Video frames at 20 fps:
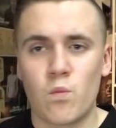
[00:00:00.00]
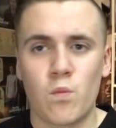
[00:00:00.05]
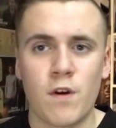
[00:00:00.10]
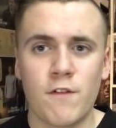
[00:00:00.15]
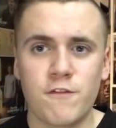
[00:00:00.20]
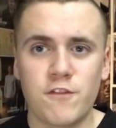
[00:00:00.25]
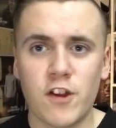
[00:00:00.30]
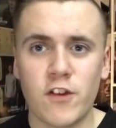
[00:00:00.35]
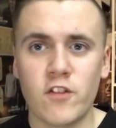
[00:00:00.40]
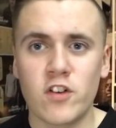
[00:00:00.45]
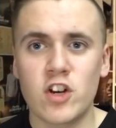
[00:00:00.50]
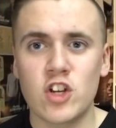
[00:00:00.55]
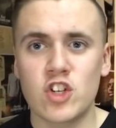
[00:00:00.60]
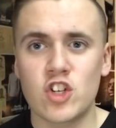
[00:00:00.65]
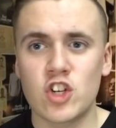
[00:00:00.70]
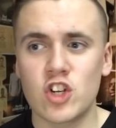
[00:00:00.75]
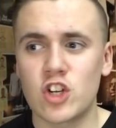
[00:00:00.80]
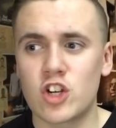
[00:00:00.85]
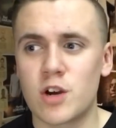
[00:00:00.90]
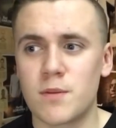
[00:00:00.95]
When Florent
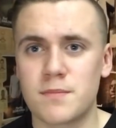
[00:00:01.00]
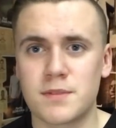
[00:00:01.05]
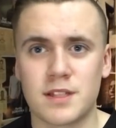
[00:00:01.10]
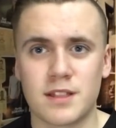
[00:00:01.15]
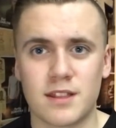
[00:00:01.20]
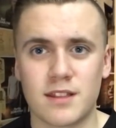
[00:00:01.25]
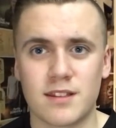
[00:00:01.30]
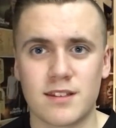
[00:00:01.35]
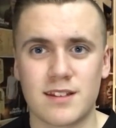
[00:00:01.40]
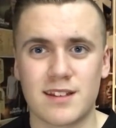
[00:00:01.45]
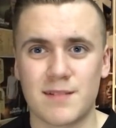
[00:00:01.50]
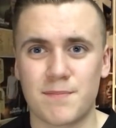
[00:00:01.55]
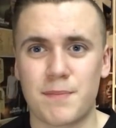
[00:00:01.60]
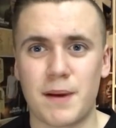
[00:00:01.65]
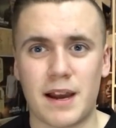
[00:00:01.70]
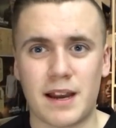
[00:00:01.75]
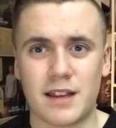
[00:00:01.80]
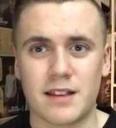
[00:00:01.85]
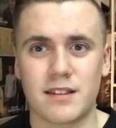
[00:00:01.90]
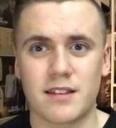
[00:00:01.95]
Lejeune comes in,
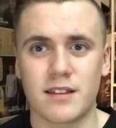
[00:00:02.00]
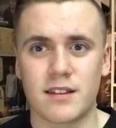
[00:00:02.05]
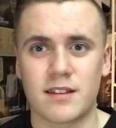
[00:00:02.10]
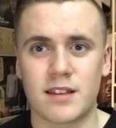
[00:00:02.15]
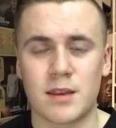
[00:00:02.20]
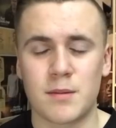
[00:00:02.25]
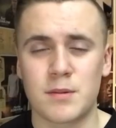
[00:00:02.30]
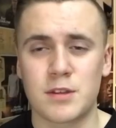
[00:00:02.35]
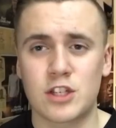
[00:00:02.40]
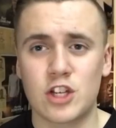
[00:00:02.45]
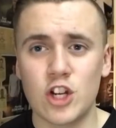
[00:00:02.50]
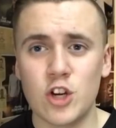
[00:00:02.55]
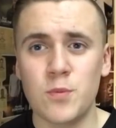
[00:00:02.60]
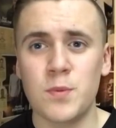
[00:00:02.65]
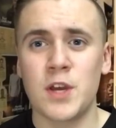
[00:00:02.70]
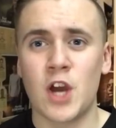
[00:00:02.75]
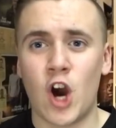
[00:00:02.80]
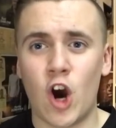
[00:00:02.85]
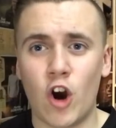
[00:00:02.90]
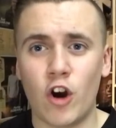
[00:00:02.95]
back into the team, it's going to
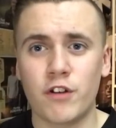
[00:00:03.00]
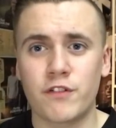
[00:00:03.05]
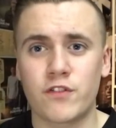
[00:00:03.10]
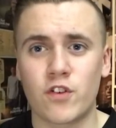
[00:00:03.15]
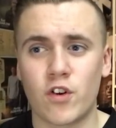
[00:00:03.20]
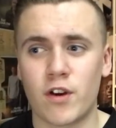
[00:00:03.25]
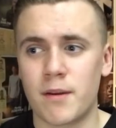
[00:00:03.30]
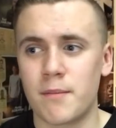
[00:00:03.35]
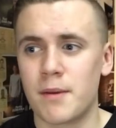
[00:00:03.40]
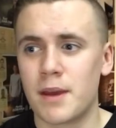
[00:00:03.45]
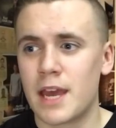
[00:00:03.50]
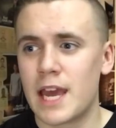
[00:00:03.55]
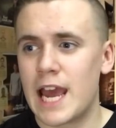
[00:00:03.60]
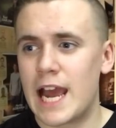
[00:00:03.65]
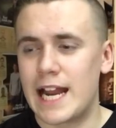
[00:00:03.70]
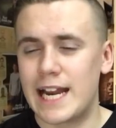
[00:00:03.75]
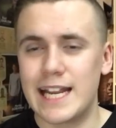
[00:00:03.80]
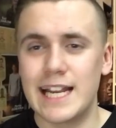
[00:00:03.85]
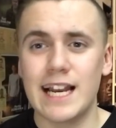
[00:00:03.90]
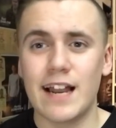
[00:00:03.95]
be hard for him,
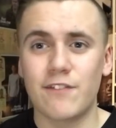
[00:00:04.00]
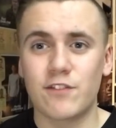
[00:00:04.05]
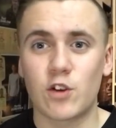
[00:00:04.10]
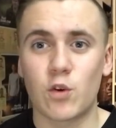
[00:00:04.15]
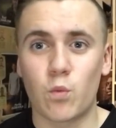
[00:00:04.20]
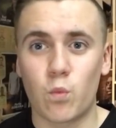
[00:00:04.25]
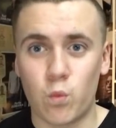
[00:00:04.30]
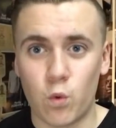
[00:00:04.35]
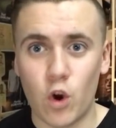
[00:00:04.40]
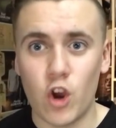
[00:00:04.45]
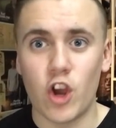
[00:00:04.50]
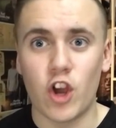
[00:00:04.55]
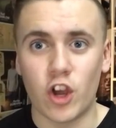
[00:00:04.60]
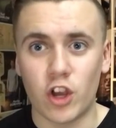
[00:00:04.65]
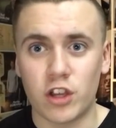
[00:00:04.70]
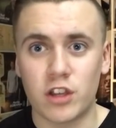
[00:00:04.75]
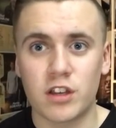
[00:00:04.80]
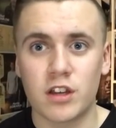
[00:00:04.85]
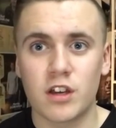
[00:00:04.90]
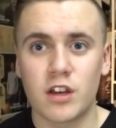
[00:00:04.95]
and he'll have to
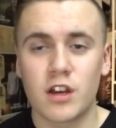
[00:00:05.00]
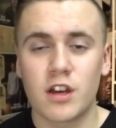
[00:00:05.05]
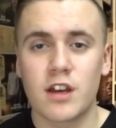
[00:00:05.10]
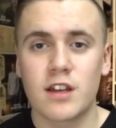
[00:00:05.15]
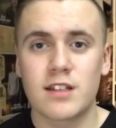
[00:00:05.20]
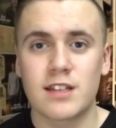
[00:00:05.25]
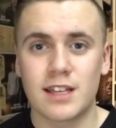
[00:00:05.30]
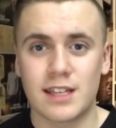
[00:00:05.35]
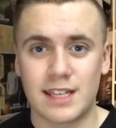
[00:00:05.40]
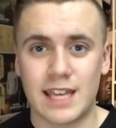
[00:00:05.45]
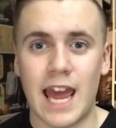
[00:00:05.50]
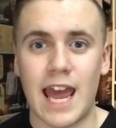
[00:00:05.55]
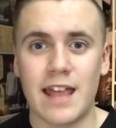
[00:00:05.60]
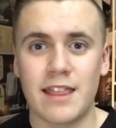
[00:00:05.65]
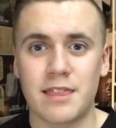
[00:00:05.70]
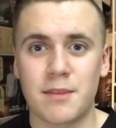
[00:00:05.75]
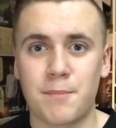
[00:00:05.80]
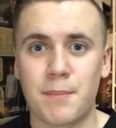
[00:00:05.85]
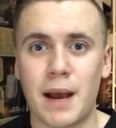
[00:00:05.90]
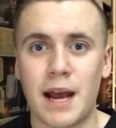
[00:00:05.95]
work to get
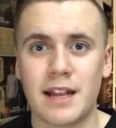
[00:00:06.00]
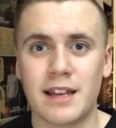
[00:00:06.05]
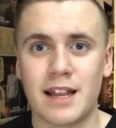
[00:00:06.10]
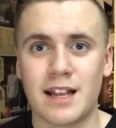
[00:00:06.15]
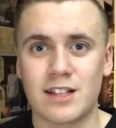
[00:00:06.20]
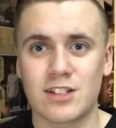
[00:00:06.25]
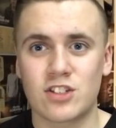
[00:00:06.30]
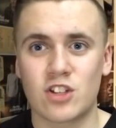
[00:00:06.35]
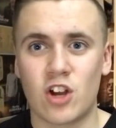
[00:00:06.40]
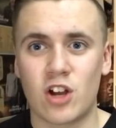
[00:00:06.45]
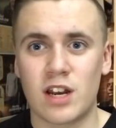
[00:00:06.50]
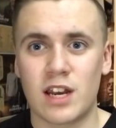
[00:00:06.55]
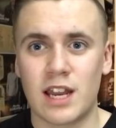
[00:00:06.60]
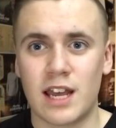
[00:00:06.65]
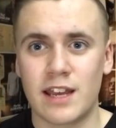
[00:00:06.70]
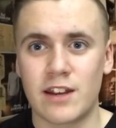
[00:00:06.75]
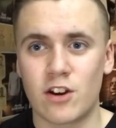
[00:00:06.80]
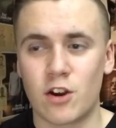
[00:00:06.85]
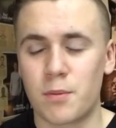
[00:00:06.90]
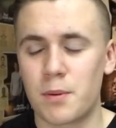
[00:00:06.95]
in the bat in that starting
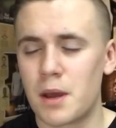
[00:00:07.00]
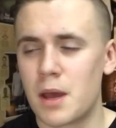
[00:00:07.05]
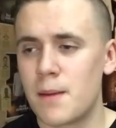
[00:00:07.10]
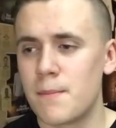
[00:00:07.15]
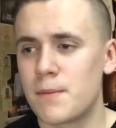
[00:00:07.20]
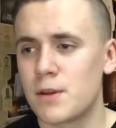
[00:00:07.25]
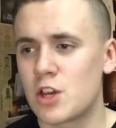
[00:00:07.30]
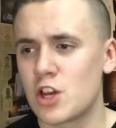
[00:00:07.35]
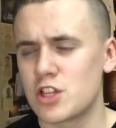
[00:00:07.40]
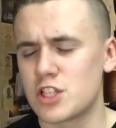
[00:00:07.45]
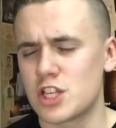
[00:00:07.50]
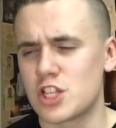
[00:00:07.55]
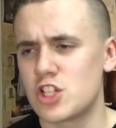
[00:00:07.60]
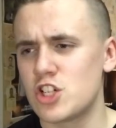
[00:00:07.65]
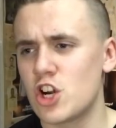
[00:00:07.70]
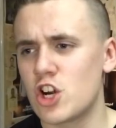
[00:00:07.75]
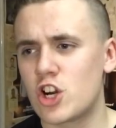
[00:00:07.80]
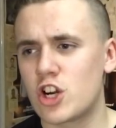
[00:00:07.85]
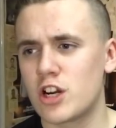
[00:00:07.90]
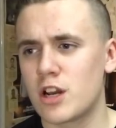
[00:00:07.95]
lineup, because it's
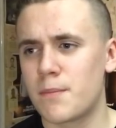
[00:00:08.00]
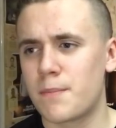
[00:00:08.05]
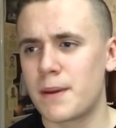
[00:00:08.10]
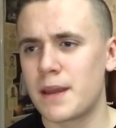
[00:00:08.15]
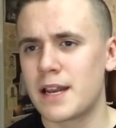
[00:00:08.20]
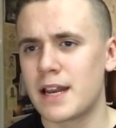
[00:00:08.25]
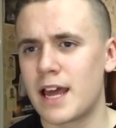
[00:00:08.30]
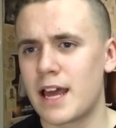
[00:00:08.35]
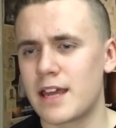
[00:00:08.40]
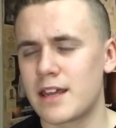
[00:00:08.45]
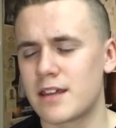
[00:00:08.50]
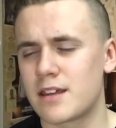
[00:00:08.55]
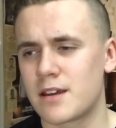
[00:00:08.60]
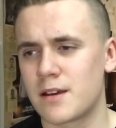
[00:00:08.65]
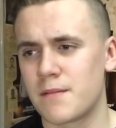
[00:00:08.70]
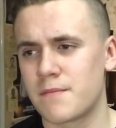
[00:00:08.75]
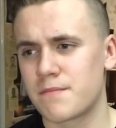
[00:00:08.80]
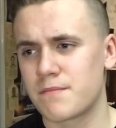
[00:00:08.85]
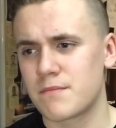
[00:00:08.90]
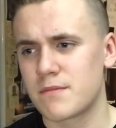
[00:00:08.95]
not going to be like